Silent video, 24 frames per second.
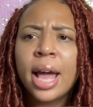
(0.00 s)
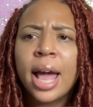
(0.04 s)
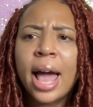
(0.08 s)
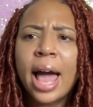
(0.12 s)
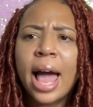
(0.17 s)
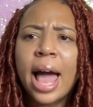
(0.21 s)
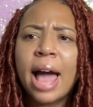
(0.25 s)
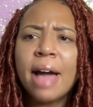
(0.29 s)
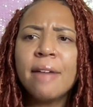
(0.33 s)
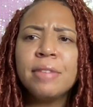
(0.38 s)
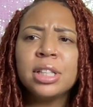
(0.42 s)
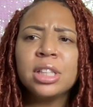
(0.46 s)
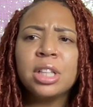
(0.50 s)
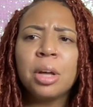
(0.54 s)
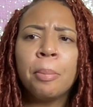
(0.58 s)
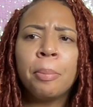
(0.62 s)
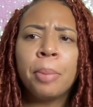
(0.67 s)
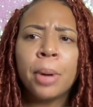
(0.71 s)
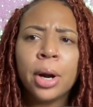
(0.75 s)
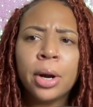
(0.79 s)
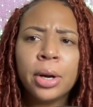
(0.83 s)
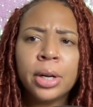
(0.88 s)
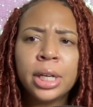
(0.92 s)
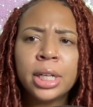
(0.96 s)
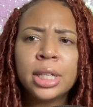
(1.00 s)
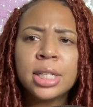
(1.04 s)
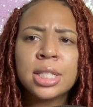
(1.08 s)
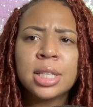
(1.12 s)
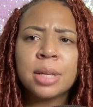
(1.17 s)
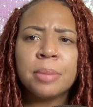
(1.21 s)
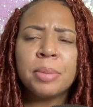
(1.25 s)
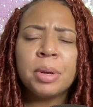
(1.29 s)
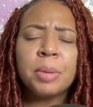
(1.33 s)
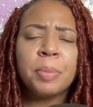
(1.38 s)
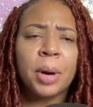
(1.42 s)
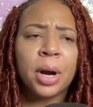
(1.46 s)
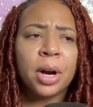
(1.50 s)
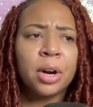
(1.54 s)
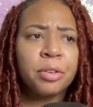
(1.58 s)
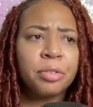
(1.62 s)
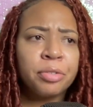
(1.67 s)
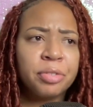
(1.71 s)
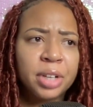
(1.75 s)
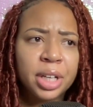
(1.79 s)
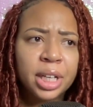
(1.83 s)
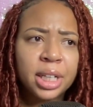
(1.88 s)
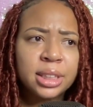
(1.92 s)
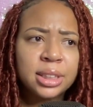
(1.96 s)
Having the burden to be
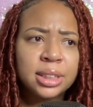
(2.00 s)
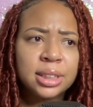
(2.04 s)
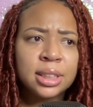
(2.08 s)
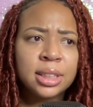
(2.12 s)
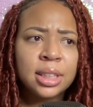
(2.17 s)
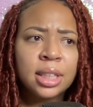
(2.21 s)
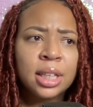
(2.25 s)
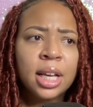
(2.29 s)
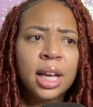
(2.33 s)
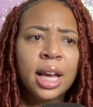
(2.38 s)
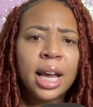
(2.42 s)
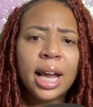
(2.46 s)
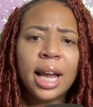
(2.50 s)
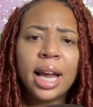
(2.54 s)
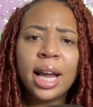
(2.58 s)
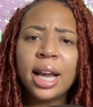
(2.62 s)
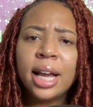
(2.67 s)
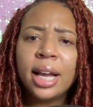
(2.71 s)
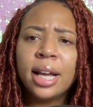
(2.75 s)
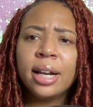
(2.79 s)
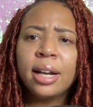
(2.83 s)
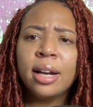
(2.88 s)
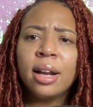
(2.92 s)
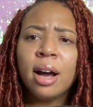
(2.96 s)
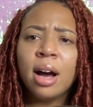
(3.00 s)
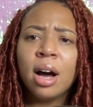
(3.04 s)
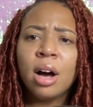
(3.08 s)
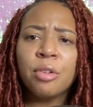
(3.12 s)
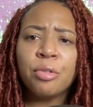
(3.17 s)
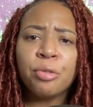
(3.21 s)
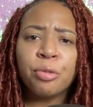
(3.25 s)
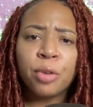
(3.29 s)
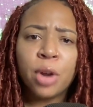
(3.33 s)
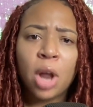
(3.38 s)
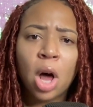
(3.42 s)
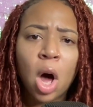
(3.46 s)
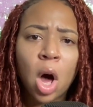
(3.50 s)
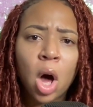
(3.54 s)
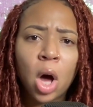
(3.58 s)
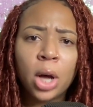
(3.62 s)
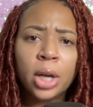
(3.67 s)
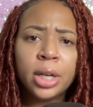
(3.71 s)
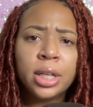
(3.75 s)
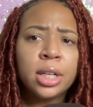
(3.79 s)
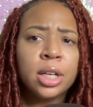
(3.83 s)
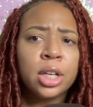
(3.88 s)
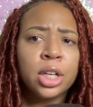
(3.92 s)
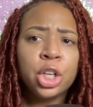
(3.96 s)
perfect in a
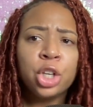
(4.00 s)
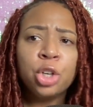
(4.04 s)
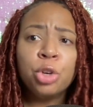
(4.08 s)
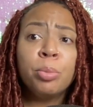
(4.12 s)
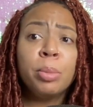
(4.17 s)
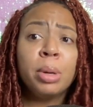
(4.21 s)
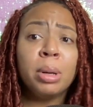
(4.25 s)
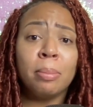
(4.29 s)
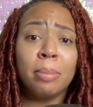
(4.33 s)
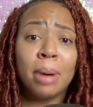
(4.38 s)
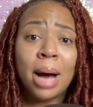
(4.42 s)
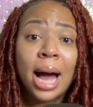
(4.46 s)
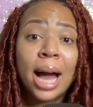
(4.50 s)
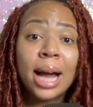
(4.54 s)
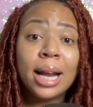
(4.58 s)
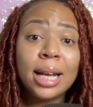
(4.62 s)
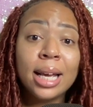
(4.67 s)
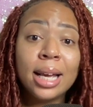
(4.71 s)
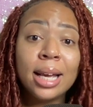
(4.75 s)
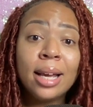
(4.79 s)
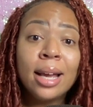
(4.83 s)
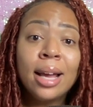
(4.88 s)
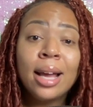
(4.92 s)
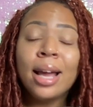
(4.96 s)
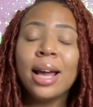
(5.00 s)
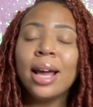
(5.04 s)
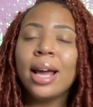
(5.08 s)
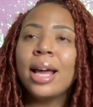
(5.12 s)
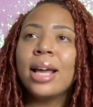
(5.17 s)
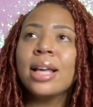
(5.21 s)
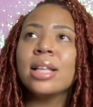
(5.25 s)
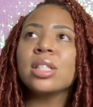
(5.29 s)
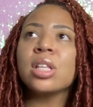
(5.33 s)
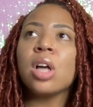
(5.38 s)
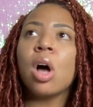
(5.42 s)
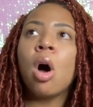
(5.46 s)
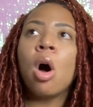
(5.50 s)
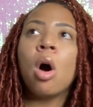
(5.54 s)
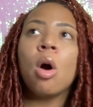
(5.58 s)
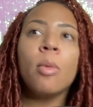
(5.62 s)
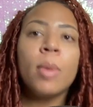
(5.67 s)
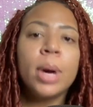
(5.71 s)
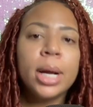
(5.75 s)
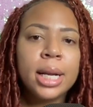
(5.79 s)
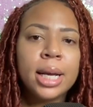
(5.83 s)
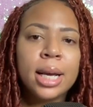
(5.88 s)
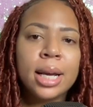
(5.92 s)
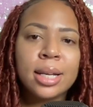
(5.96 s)
flawed human body is
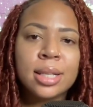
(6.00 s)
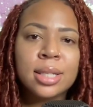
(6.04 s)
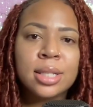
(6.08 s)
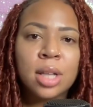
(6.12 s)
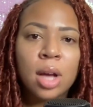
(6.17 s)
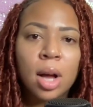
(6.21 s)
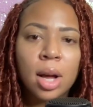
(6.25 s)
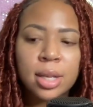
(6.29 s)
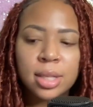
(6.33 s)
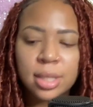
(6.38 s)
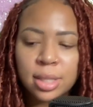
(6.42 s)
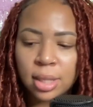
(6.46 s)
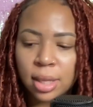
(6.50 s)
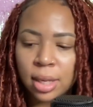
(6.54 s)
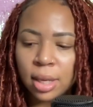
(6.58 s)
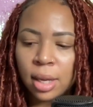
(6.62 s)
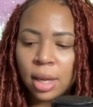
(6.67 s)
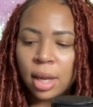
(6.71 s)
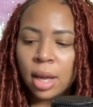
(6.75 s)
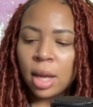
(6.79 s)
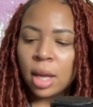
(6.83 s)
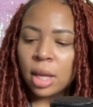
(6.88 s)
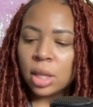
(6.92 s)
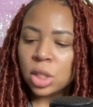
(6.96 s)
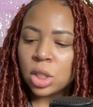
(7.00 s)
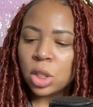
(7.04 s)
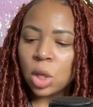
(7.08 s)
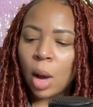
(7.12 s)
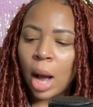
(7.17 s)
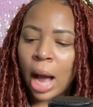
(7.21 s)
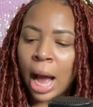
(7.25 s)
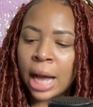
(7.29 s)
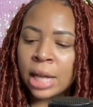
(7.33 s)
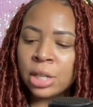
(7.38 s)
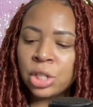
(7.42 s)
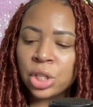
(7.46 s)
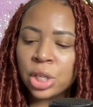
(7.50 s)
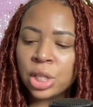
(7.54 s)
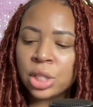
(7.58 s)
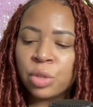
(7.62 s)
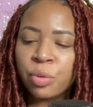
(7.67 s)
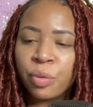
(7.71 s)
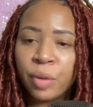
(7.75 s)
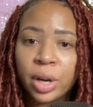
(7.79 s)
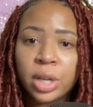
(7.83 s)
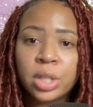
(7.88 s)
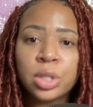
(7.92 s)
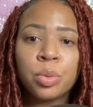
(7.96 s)
already exhausting. So I just
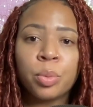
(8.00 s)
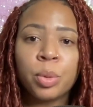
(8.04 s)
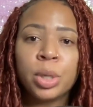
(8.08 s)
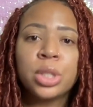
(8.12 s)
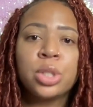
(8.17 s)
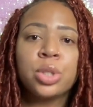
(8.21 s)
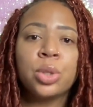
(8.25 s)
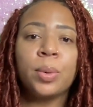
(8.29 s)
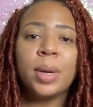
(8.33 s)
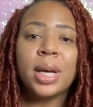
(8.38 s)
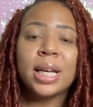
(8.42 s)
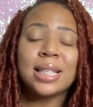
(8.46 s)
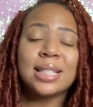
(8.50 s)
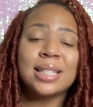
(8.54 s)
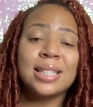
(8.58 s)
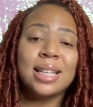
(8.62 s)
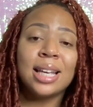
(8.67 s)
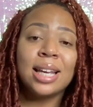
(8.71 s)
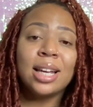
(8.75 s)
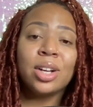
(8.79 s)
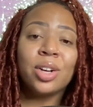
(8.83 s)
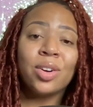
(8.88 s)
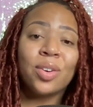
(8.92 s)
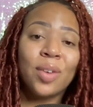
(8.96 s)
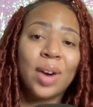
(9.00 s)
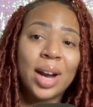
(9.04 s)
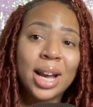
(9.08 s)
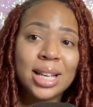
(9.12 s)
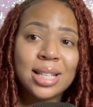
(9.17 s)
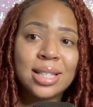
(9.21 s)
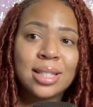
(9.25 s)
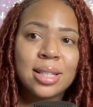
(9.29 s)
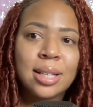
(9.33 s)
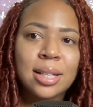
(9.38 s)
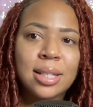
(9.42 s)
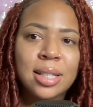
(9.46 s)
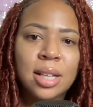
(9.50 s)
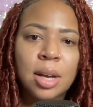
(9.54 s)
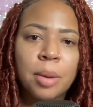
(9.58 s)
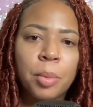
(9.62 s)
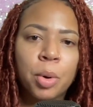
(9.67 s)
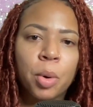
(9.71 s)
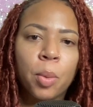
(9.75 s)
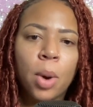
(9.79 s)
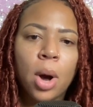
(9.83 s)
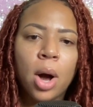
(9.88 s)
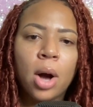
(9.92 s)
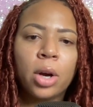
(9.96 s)
first want to extend grace to
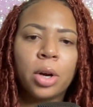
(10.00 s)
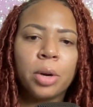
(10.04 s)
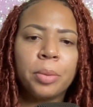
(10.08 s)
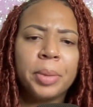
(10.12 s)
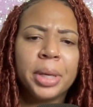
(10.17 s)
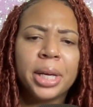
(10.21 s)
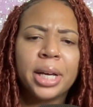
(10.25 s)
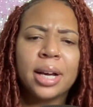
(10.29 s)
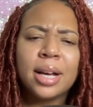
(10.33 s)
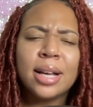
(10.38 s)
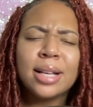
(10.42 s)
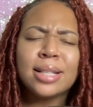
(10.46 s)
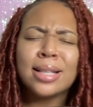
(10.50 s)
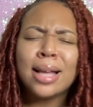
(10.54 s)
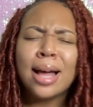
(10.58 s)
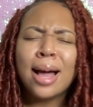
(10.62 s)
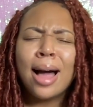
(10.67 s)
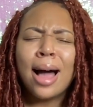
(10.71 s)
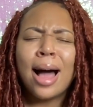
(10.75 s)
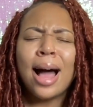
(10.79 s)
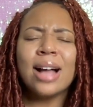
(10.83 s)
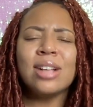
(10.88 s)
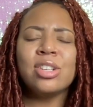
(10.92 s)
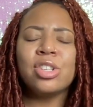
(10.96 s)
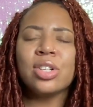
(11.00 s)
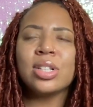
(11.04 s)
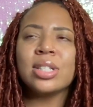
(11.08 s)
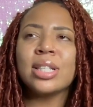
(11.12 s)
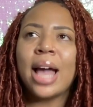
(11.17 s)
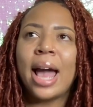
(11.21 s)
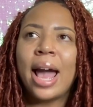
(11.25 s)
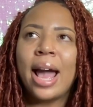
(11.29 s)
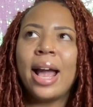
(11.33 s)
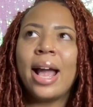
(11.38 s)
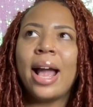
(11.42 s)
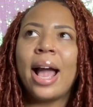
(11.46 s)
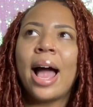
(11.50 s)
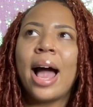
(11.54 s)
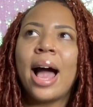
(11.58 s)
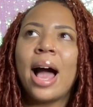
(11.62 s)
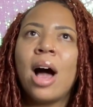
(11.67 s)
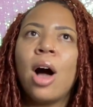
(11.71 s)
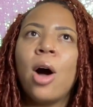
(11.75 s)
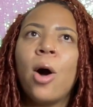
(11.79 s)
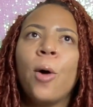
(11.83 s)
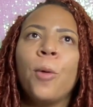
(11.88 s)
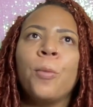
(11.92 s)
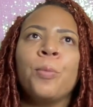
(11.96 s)
Summer Walker because I just hate
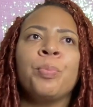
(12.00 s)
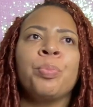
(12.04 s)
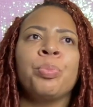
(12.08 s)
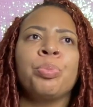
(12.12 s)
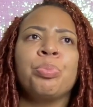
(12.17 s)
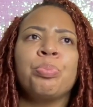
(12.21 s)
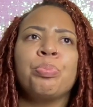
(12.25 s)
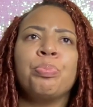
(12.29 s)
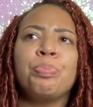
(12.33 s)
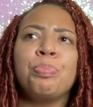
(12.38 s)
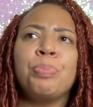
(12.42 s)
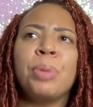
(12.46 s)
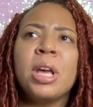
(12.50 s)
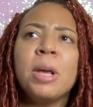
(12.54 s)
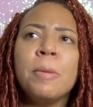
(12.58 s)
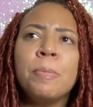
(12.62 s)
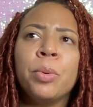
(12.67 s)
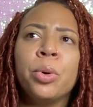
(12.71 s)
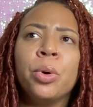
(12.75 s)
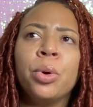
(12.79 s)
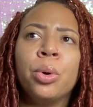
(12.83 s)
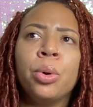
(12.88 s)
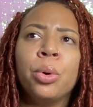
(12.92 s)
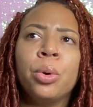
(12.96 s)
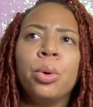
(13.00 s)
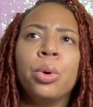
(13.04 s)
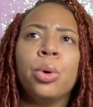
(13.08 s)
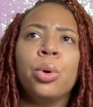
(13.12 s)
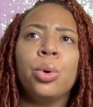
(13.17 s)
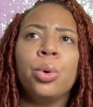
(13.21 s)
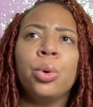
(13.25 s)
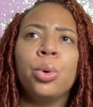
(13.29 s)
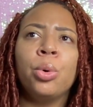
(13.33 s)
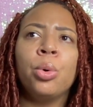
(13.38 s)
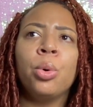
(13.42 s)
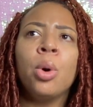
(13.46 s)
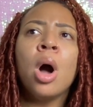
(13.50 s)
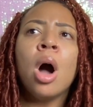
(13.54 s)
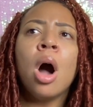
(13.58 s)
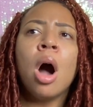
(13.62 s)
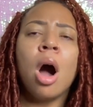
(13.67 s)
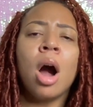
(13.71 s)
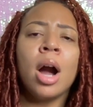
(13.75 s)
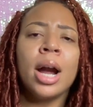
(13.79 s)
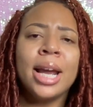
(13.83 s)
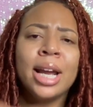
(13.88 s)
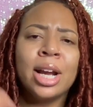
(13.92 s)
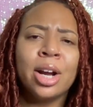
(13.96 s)
how people who
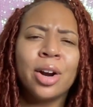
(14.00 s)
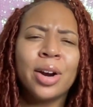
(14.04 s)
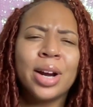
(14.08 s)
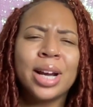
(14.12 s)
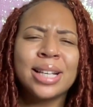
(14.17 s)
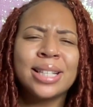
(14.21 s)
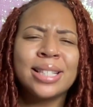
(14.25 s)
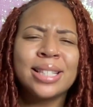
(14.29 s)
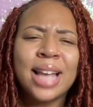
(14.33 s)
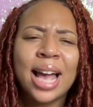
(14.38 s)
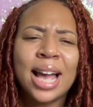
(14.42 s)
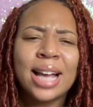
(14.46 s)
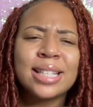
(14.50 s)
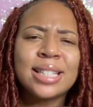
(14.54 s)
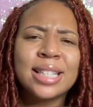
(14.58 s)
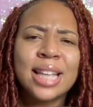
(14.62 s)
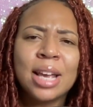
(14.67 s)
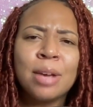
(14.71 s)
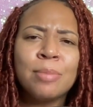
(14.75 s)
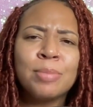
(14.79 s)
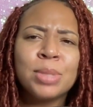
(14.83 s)
are in her exact same